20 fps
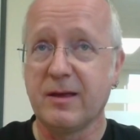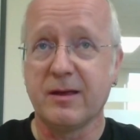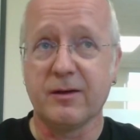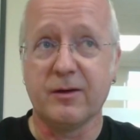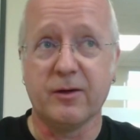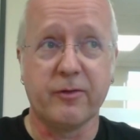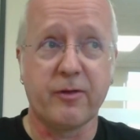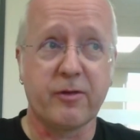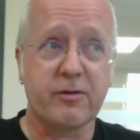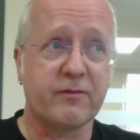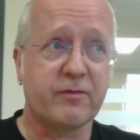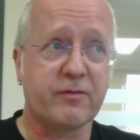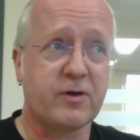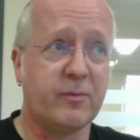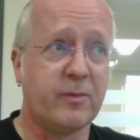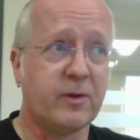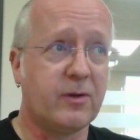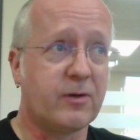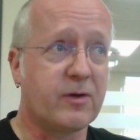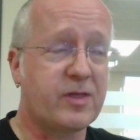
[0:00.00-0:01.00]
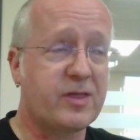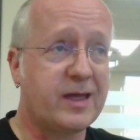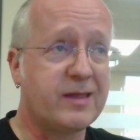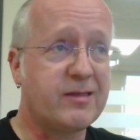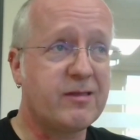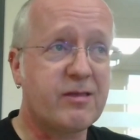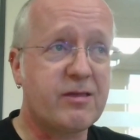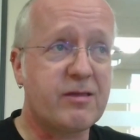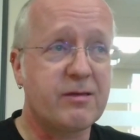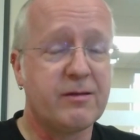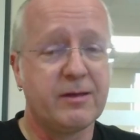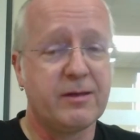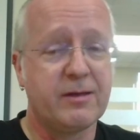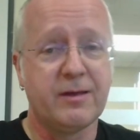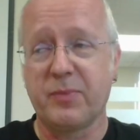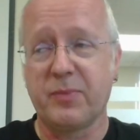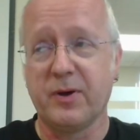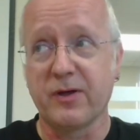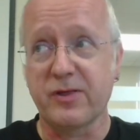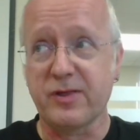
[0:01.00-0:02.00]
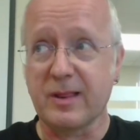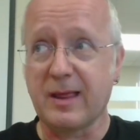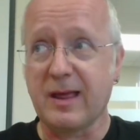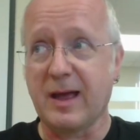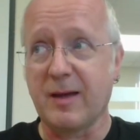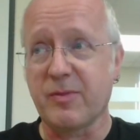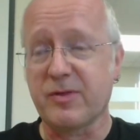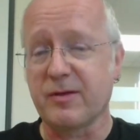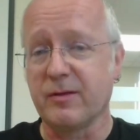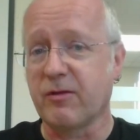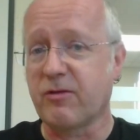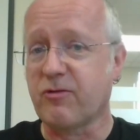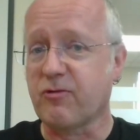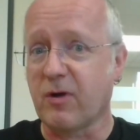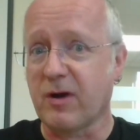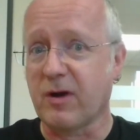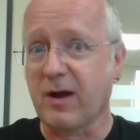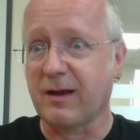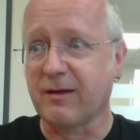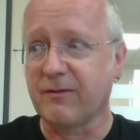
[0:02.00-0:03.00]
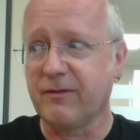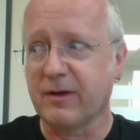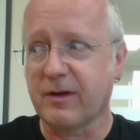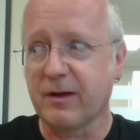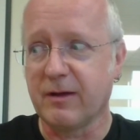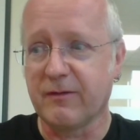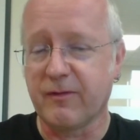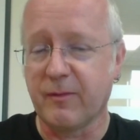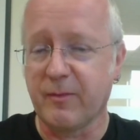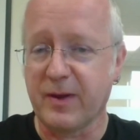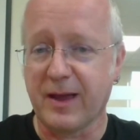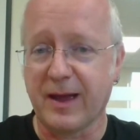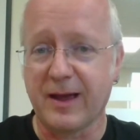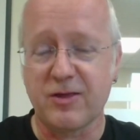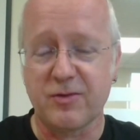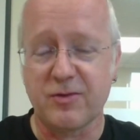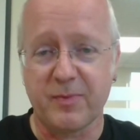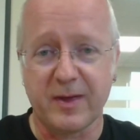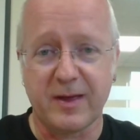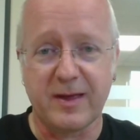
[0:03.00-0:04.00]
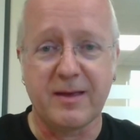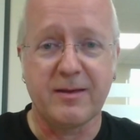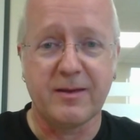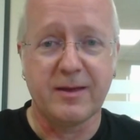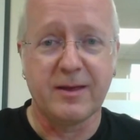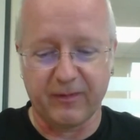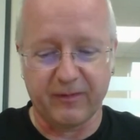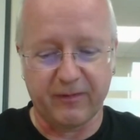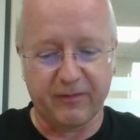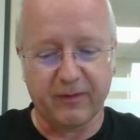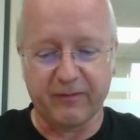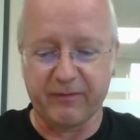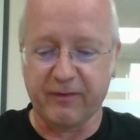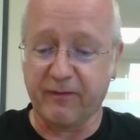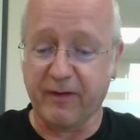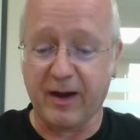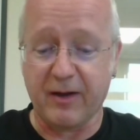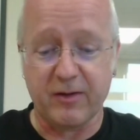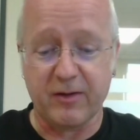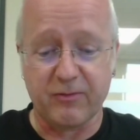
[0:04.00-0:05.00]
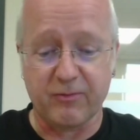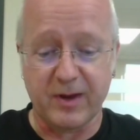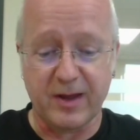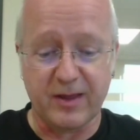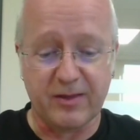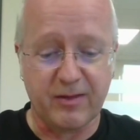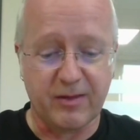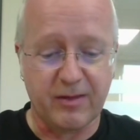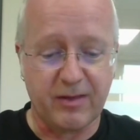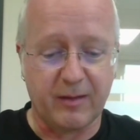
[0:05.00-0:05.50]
Others have come along since. Personally, I'm still a strong advocate for PHP for various reasons.